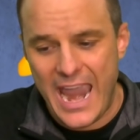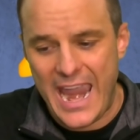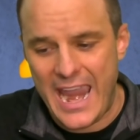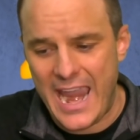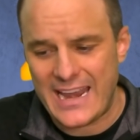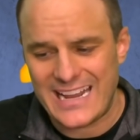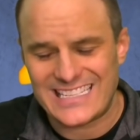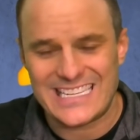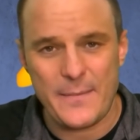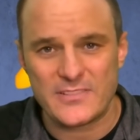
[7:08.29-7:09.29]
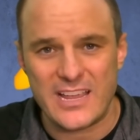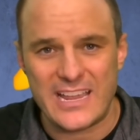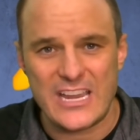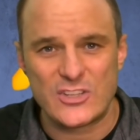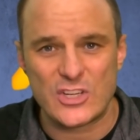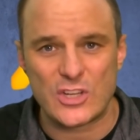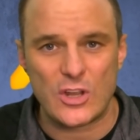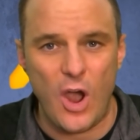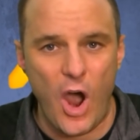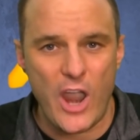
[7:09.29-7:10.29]
And it seems like he's just
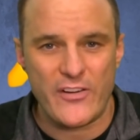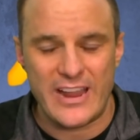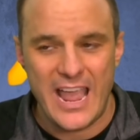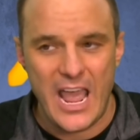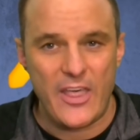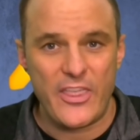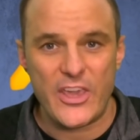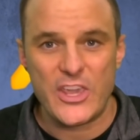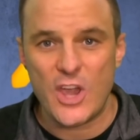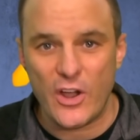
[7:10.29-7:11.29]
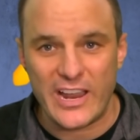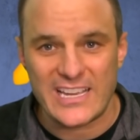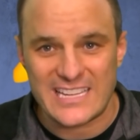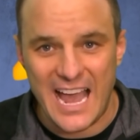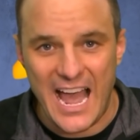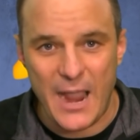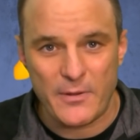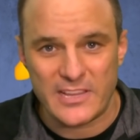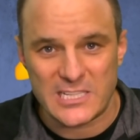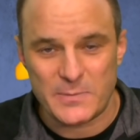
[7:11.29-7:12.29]
hiring the youngest guy
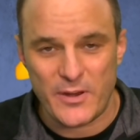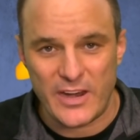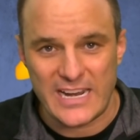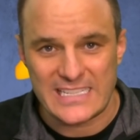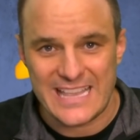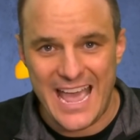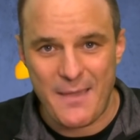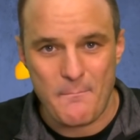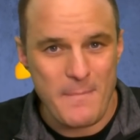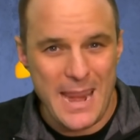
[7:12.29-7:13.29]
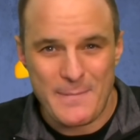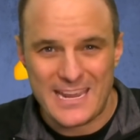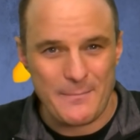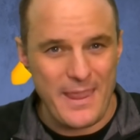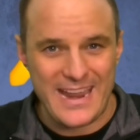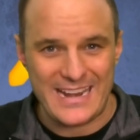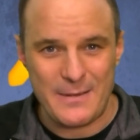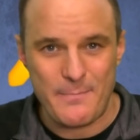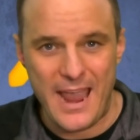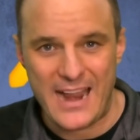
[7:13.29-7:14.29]
with experience that maybe can make an
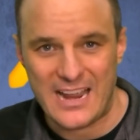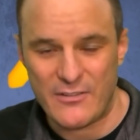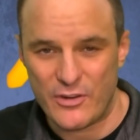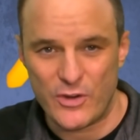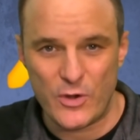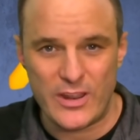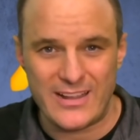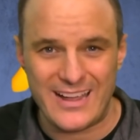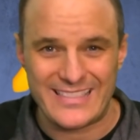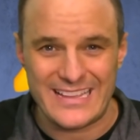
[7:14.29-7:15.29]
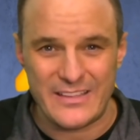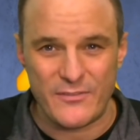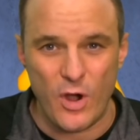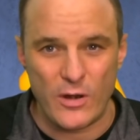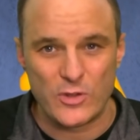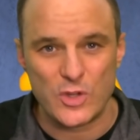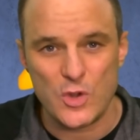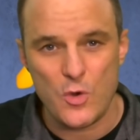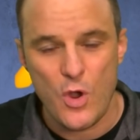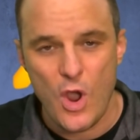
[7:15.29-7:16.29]
impact on recruiting. I think they've gone
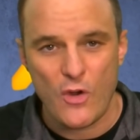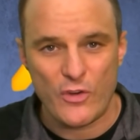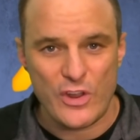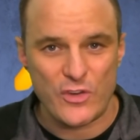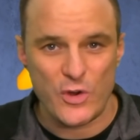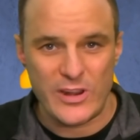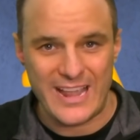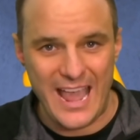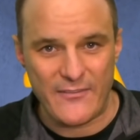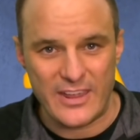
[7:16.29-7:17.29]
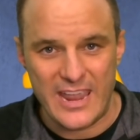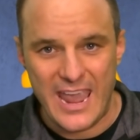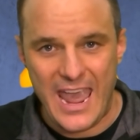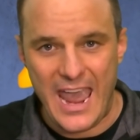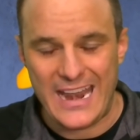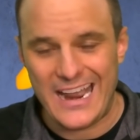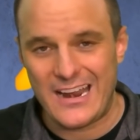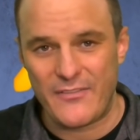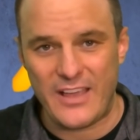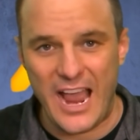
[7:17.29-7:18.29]
too recruiting heavy and not
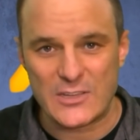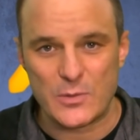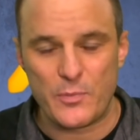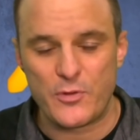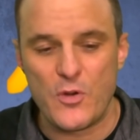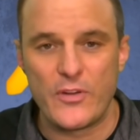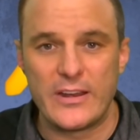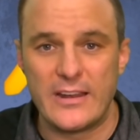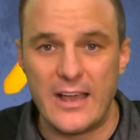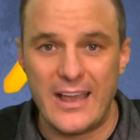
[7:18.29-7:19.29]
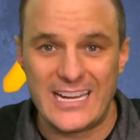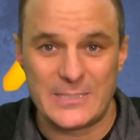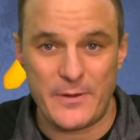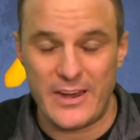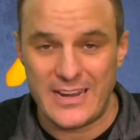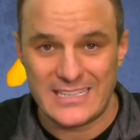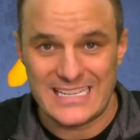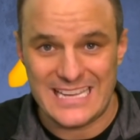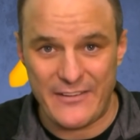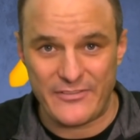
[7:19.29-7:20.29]
enough guys with proven experience,
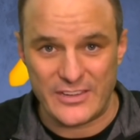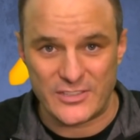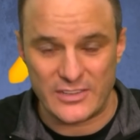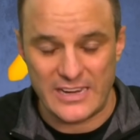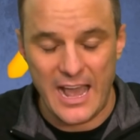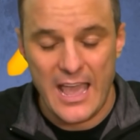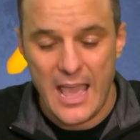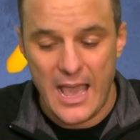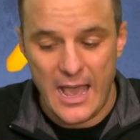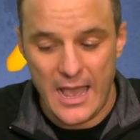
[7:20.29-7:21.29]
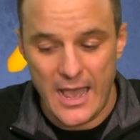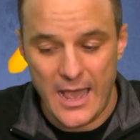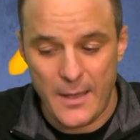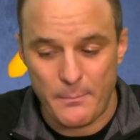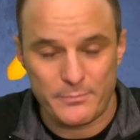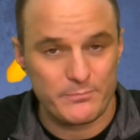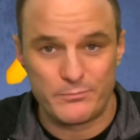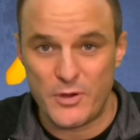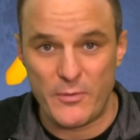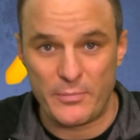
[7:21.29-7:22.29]
and definitely certainly not
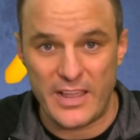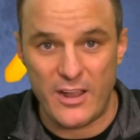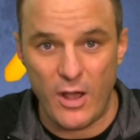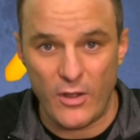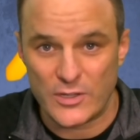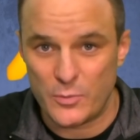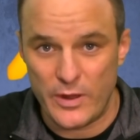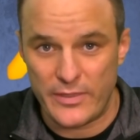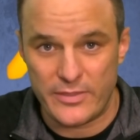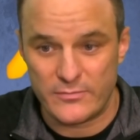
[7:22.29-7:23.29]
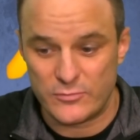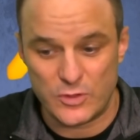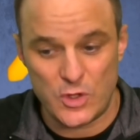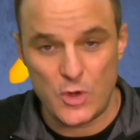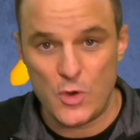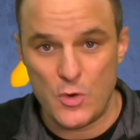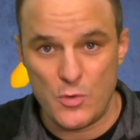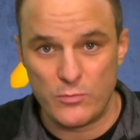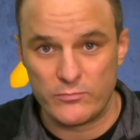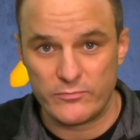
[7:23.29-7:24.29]
proven play callers with
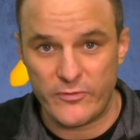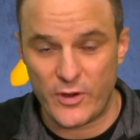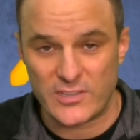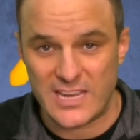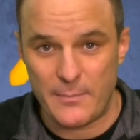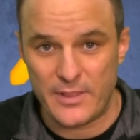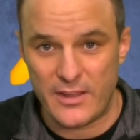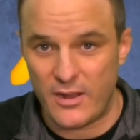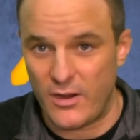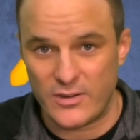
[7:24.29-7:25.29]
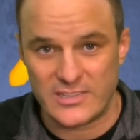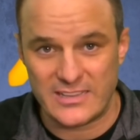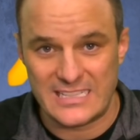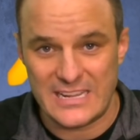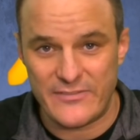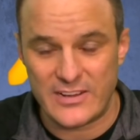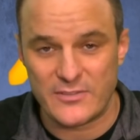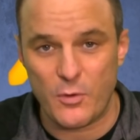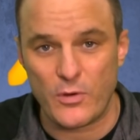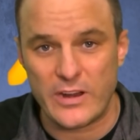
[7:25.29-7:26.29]
two first-time play callers on the
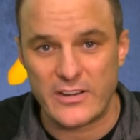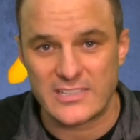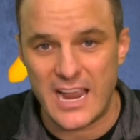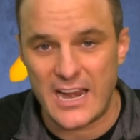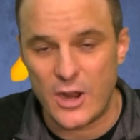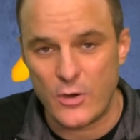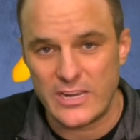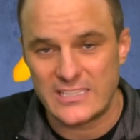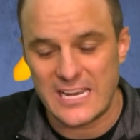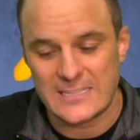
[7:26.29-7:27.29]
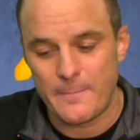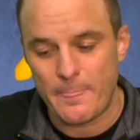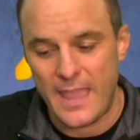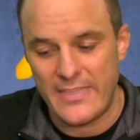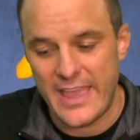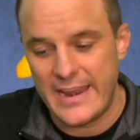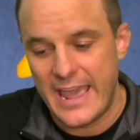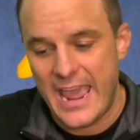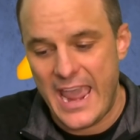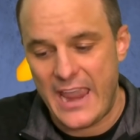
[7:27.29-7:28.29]
defensive coordinator side, co-DCs, and then
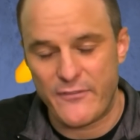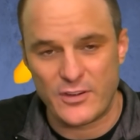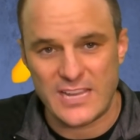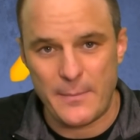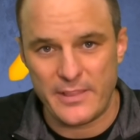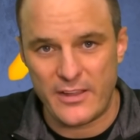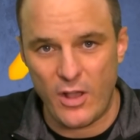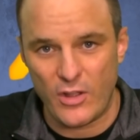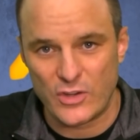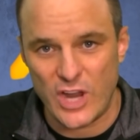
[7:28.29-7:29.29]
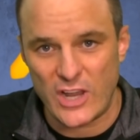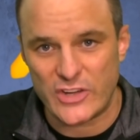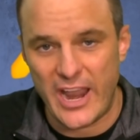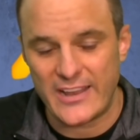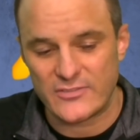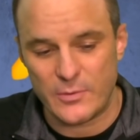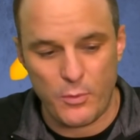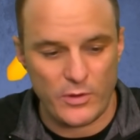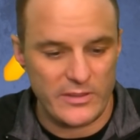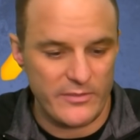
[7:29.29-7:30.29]
a first-time play caller on Josh Gattis,
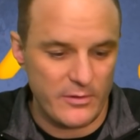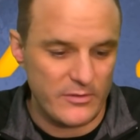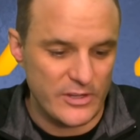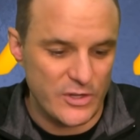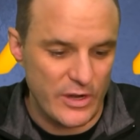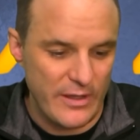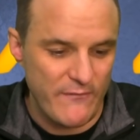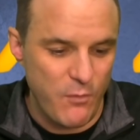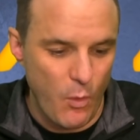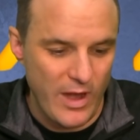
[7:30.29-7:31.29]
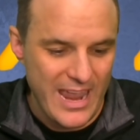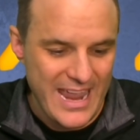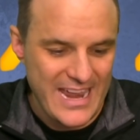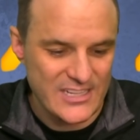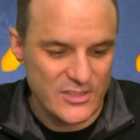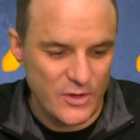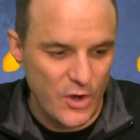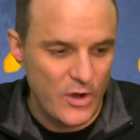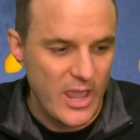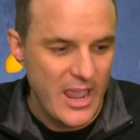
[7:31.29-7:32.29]
reportedly returning for his
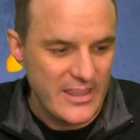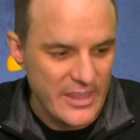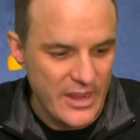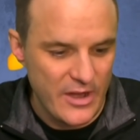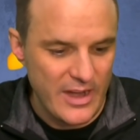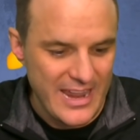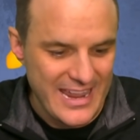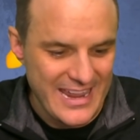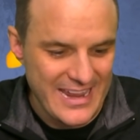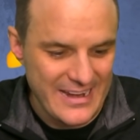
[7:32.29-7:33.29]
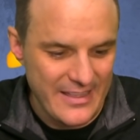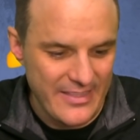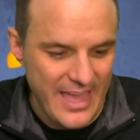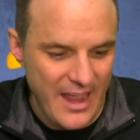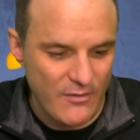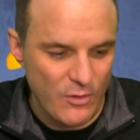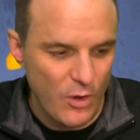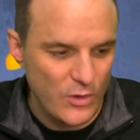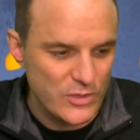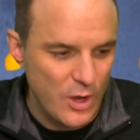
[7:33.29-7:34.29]
third year in that
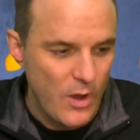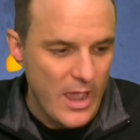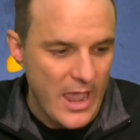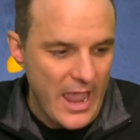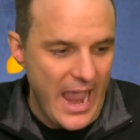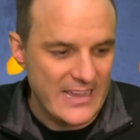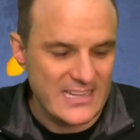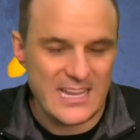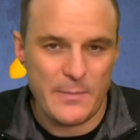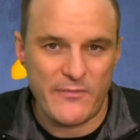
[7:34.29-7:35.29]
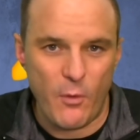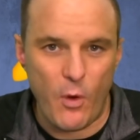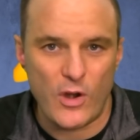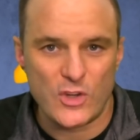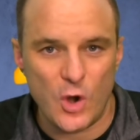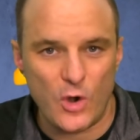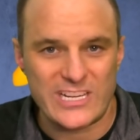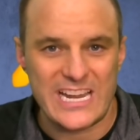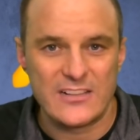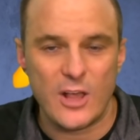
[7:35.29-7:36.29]
role. So, as I said before, George
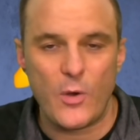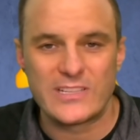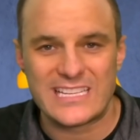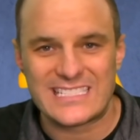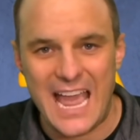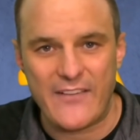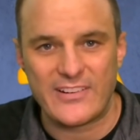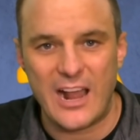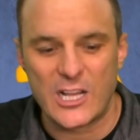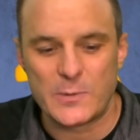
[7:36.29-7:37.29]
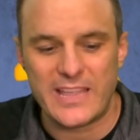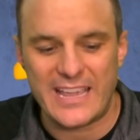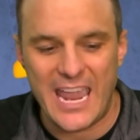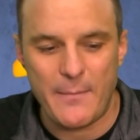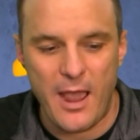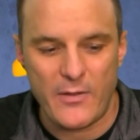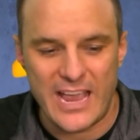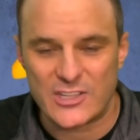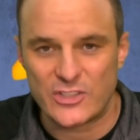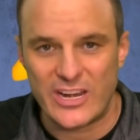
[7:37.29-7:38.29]
Hilo is the staff announcement that came out
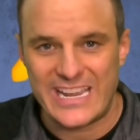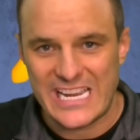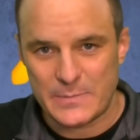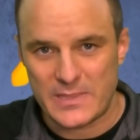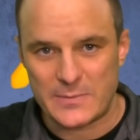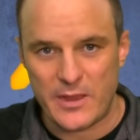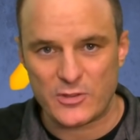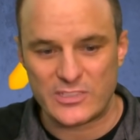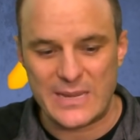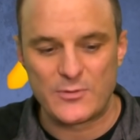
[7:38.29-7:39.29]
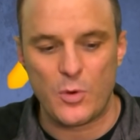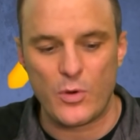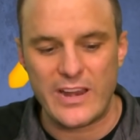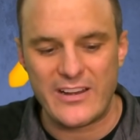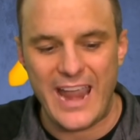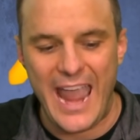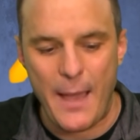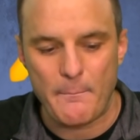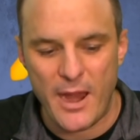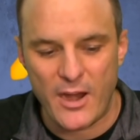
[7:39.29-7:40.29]
yesterday. He's been the special teams coordinator
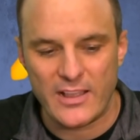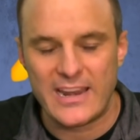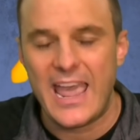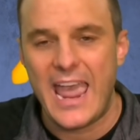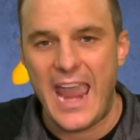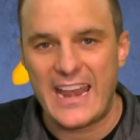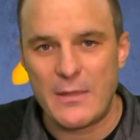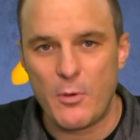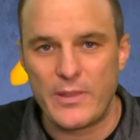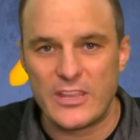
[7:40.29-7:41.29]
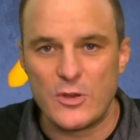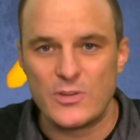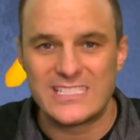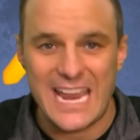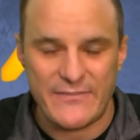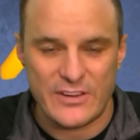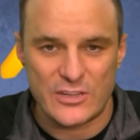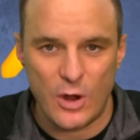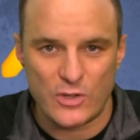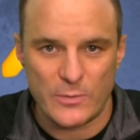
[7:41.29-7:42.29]
at Maryland, and he will be the new safeties
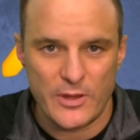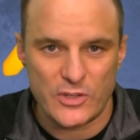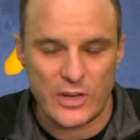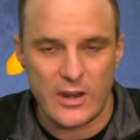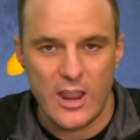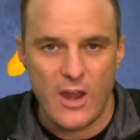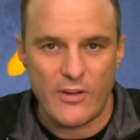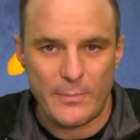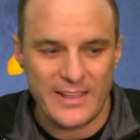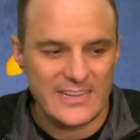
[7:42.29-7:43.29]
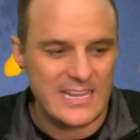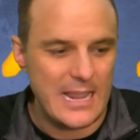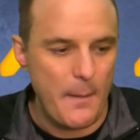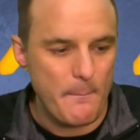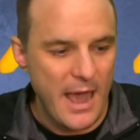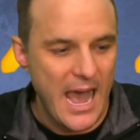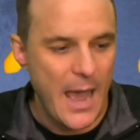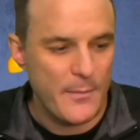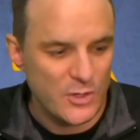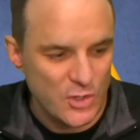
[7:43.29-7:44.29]
coach at Michigan, replacing
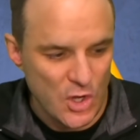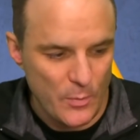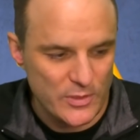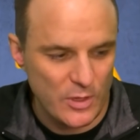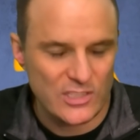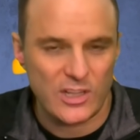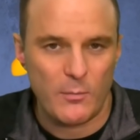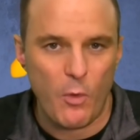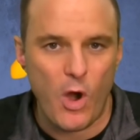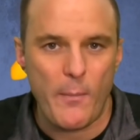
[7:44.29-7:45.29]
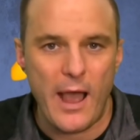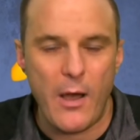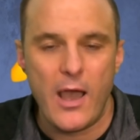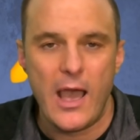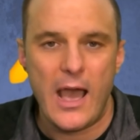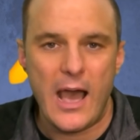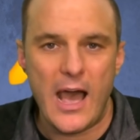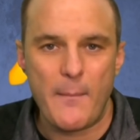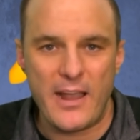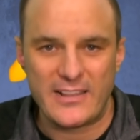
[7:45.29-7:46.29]
Bob Shoup. So let's look more about
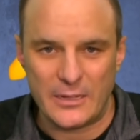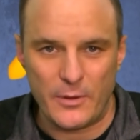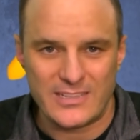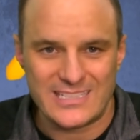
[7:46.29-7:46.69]
Mike Linguist.